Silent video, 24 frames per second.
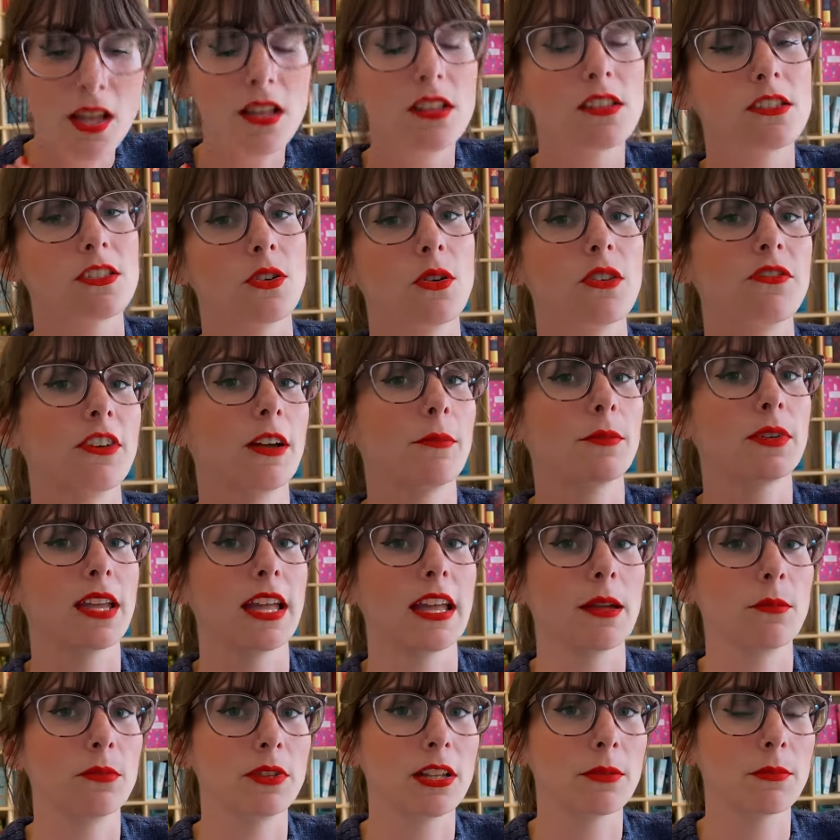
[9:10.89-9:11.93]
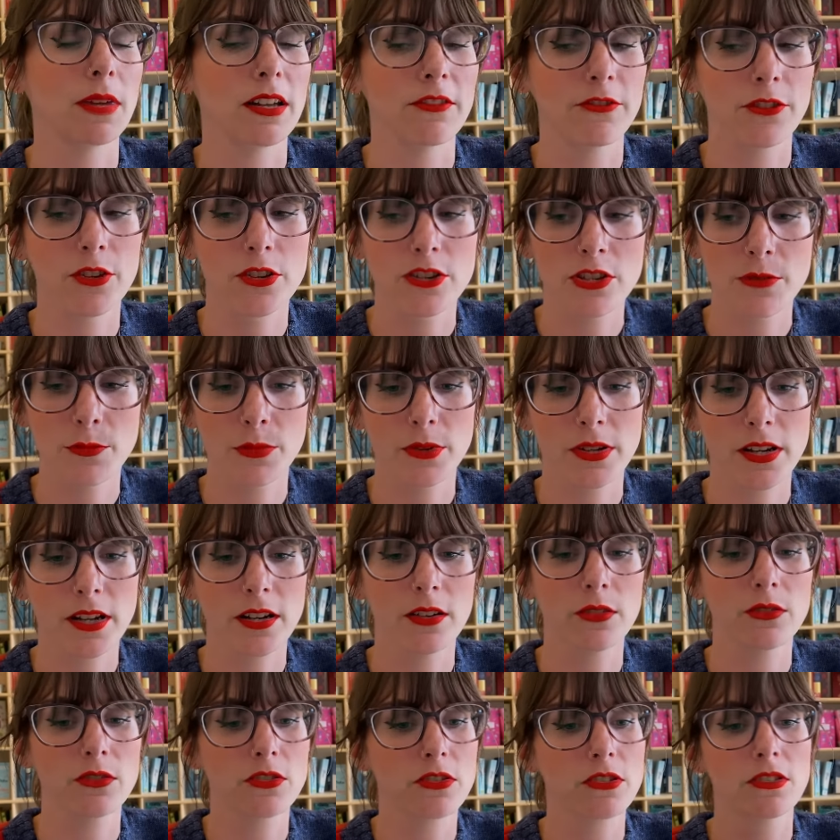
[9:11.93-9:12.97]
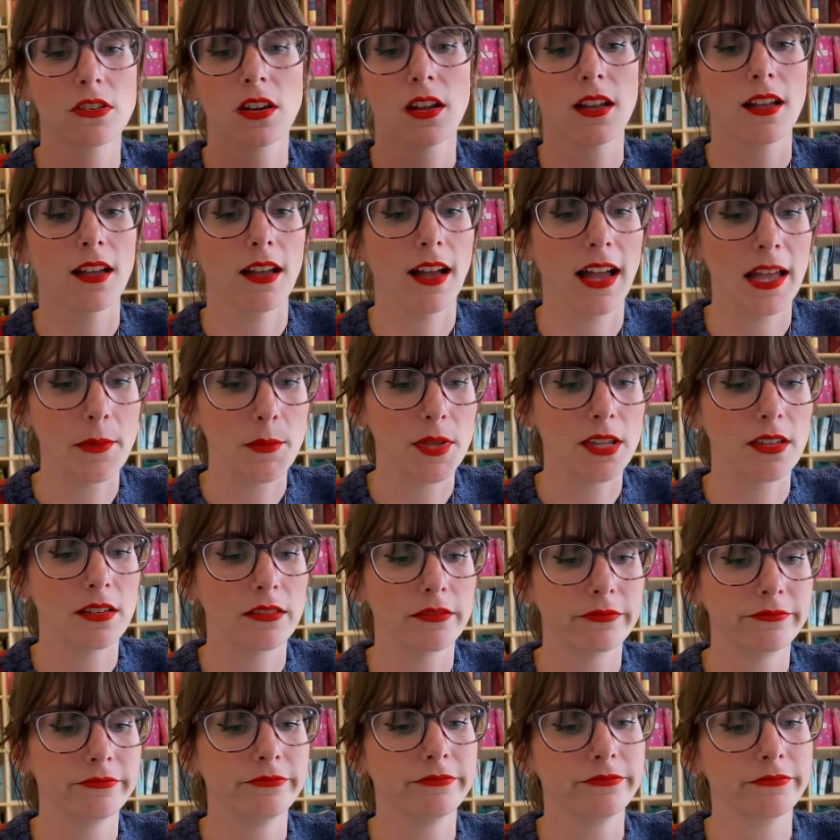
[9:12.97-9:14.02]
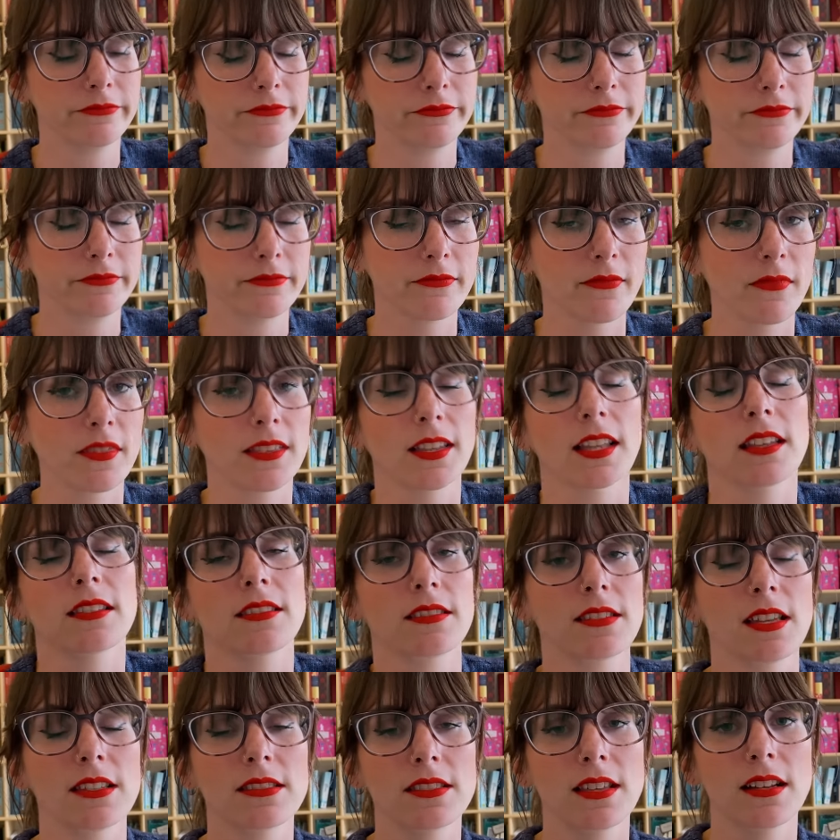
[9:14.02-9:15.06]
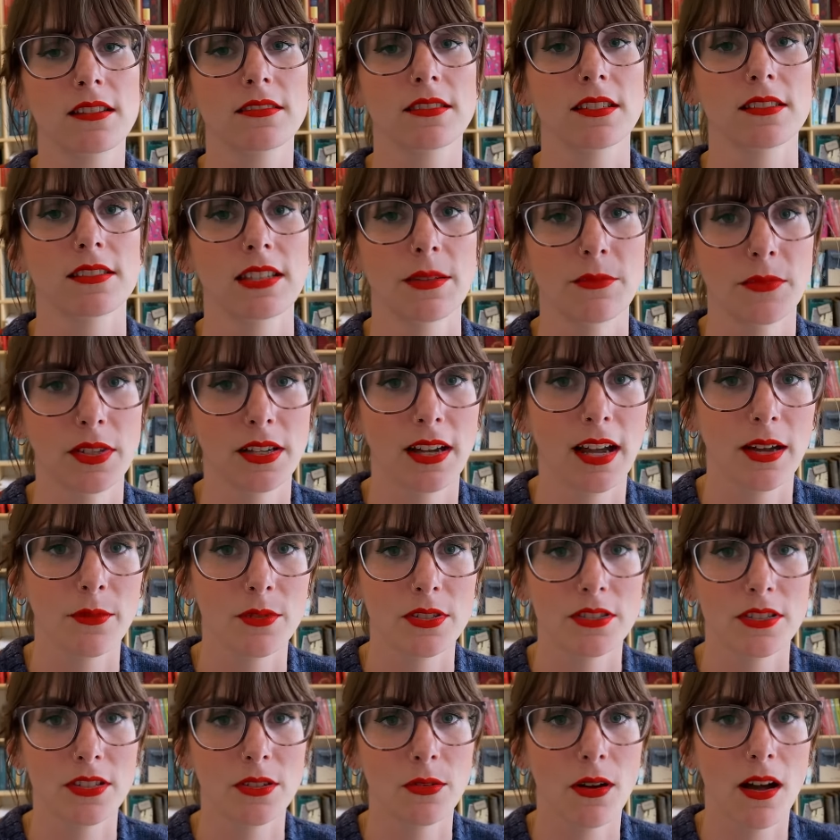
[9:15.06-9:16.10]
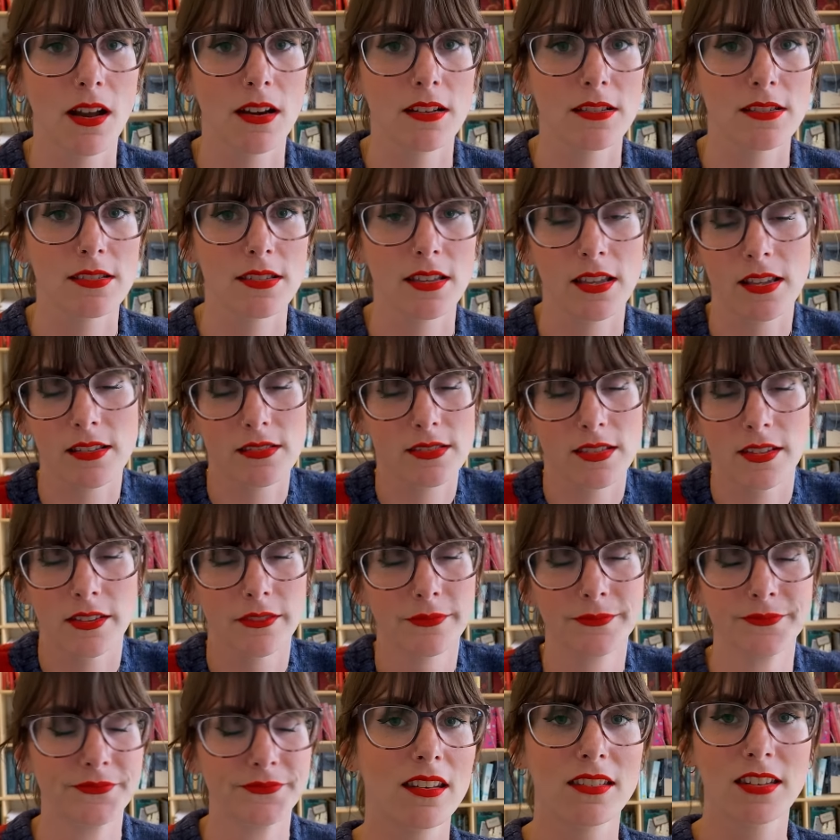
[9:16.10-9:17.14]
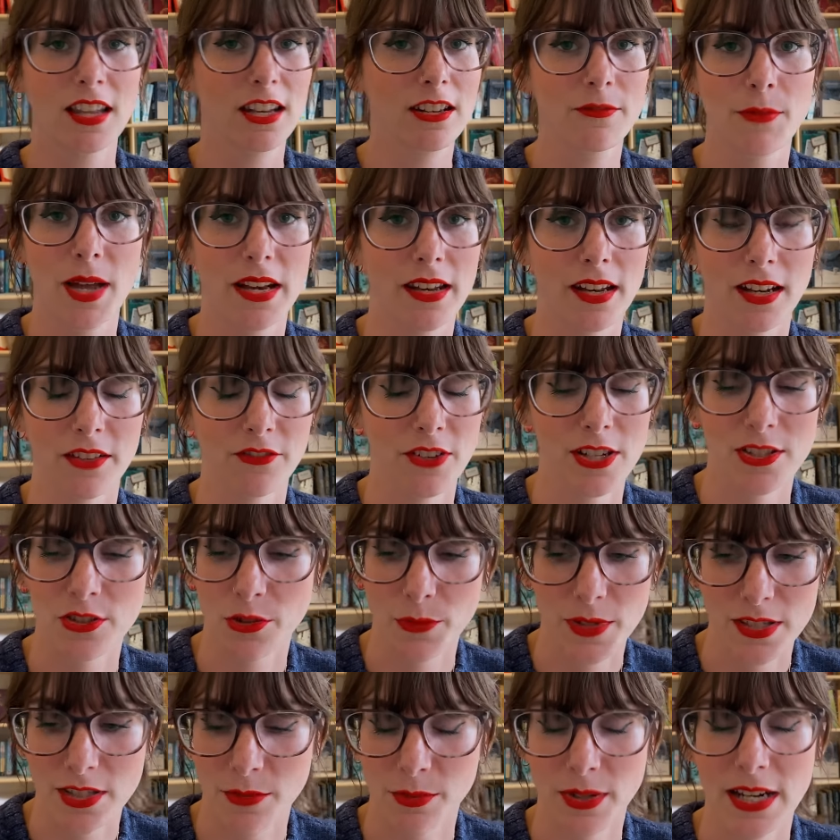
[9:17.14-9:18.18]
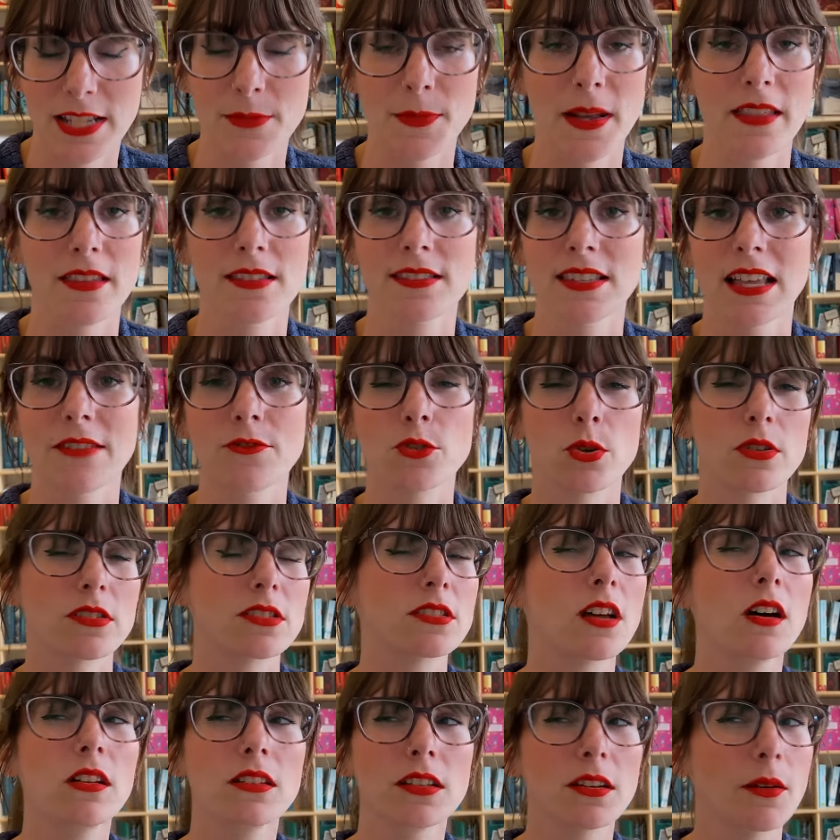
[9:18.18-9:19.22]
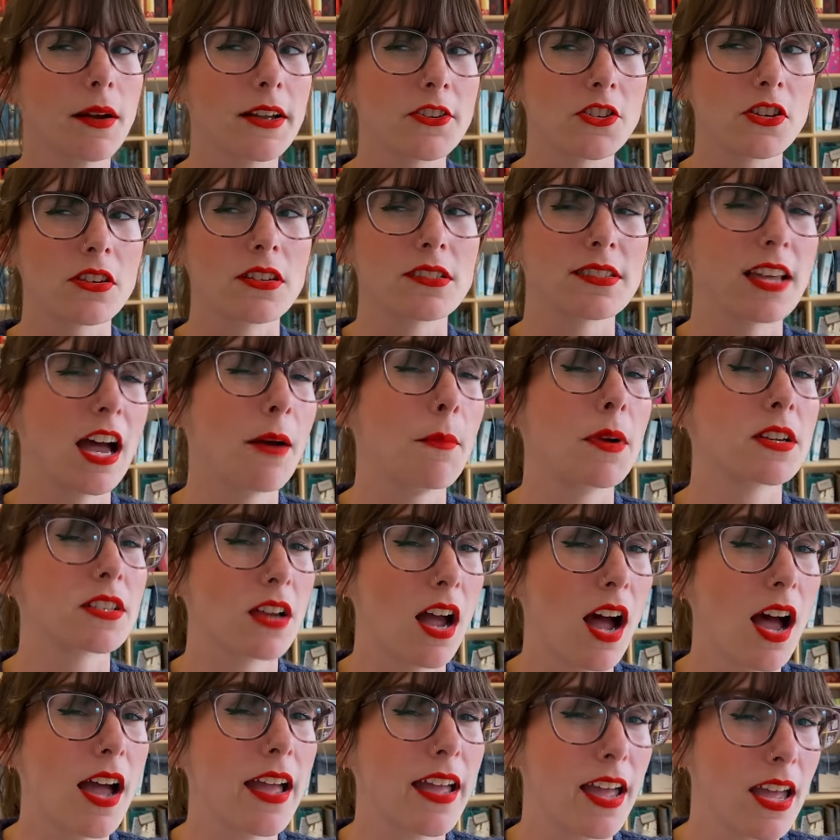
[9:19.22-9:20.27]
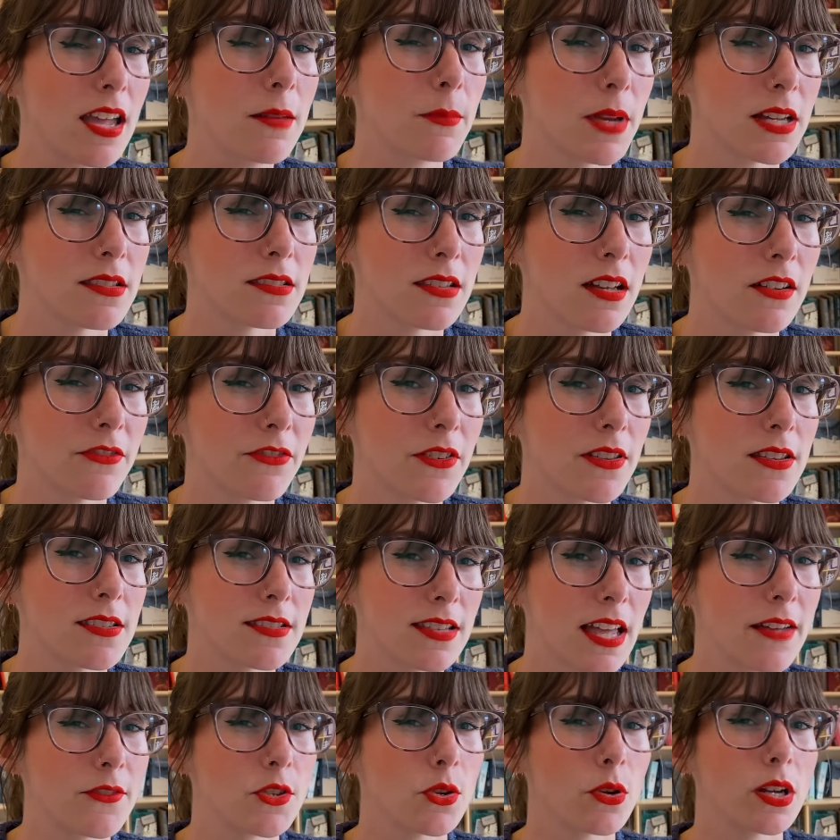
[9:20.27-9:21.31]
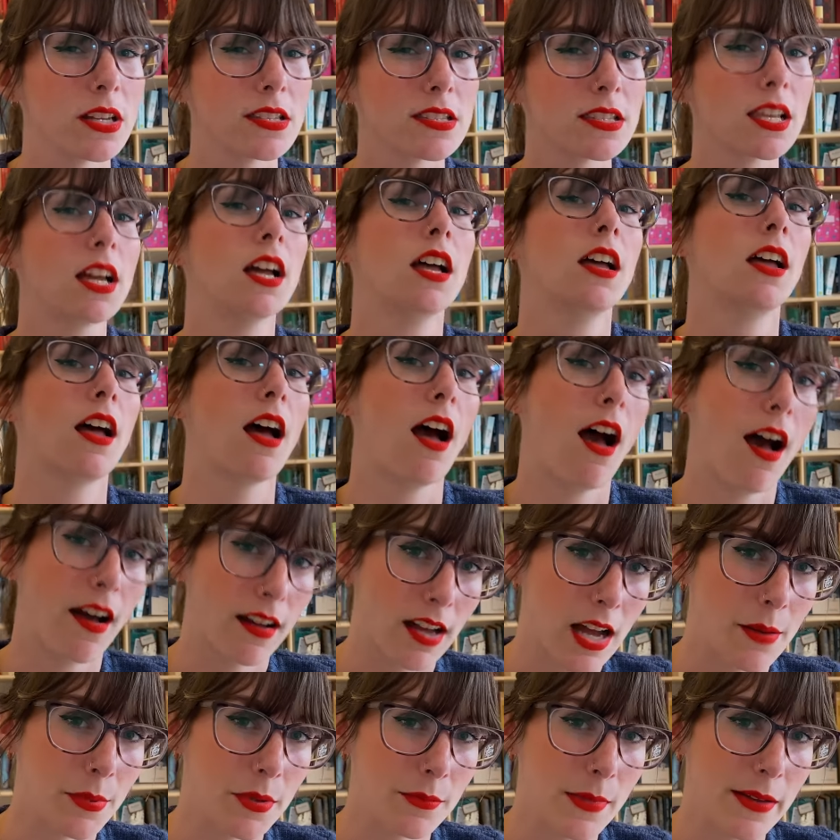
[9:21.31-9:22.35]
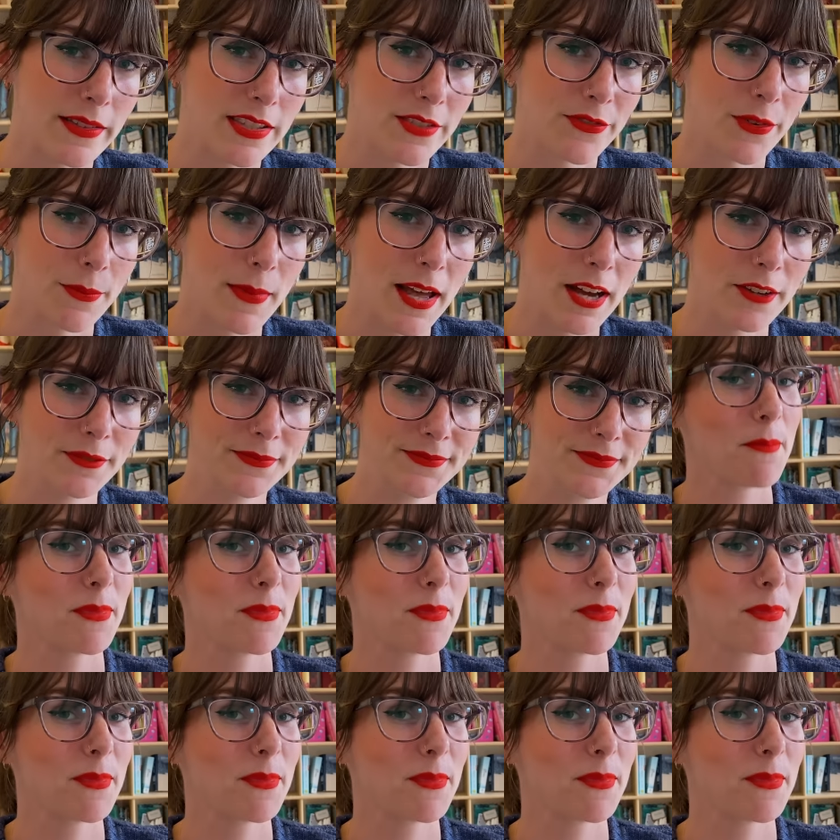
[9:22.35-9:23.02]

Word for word: So if I'm cabling my first brioche, I mean, it, it, sounds like something I would do, honestly. So none of my knitting friends will be surprised by this life choice. The only question is how much I hate myself for this life choice a couple months from now.